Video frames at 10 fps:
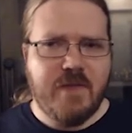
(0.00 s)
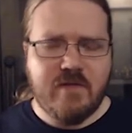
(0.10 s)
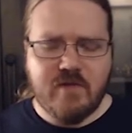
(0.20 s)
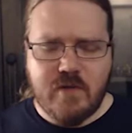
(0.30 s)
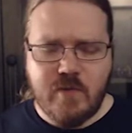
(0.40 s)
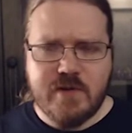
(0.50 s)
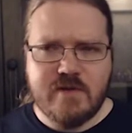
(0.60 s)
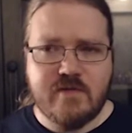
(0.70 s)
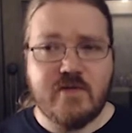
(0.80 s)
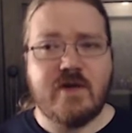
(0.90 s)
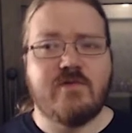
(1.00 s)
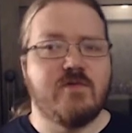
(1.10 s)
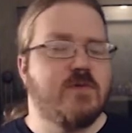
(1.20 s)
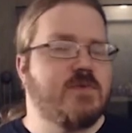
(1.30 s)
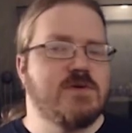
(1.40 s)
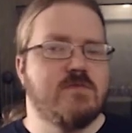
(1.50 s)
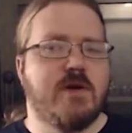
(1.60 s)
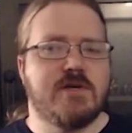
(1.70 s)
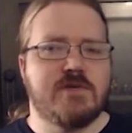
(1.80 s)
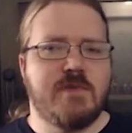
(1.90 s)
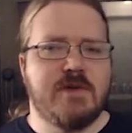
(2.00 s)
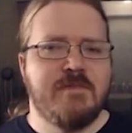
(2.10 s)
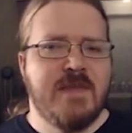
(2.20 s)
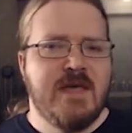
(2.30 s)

so it wouldn't distract the group too much, but